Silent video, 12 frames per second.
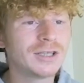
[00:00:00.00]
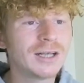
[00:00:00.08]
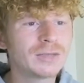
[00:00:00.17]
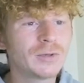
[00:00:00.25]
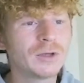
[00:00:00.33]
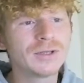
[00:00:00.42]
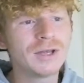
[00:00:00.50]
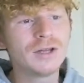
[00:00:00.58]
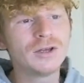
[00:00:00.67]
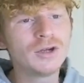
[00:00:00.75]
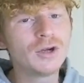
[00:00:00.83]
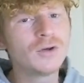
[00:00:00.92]
and that's because they
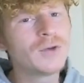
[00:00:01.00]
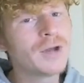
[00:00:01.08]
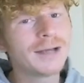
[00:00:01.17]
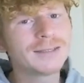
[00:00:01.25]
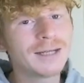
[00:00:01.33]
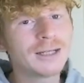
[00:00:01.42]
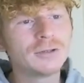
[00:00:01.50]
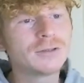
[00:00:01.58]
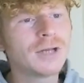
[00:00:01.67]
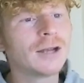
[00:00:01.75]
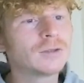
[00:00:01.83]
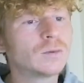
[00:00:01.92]
knew Knight Statue
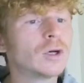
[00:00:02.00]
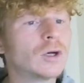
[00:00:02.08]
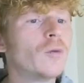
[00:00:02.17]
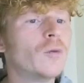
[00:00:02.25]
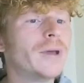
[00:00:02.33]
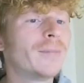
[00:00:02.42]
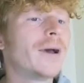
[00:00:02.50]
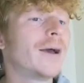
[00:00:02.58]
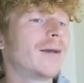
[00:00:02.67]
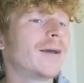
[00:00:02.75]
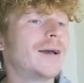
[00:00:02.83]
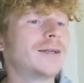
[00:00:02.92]
talents were coming, my
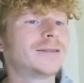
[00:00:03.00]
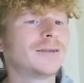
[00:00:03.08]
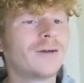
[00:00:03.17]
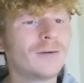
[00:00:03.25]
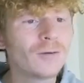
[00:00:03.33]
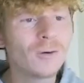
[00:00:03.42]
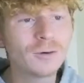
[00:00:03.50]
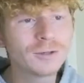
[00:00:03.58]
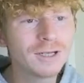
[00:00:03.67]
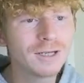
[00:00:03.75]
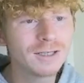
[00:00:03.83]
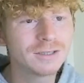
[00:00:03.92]
guys. Of course
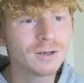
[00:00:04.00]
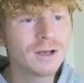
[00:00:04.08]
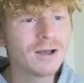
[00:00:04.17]
it is.